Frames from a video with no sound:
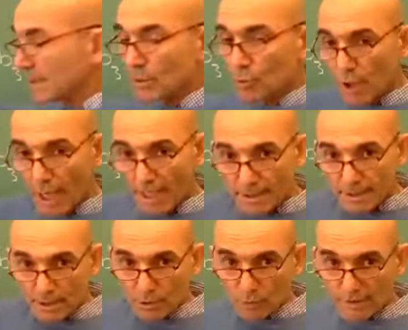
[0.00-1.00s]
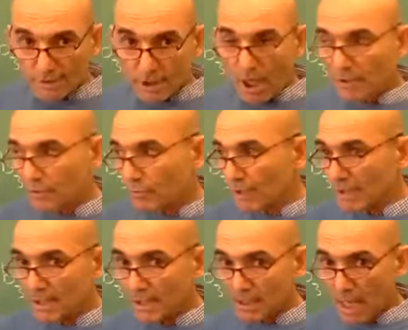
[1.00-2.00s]
a good idea you start
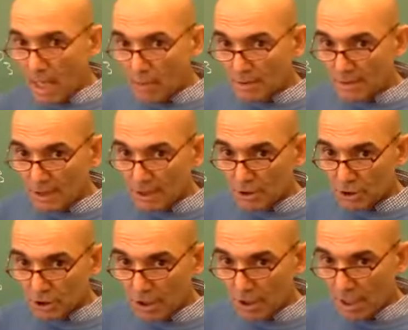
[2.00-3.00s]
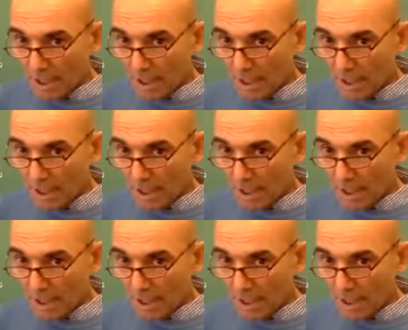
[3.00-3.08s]
reading now section,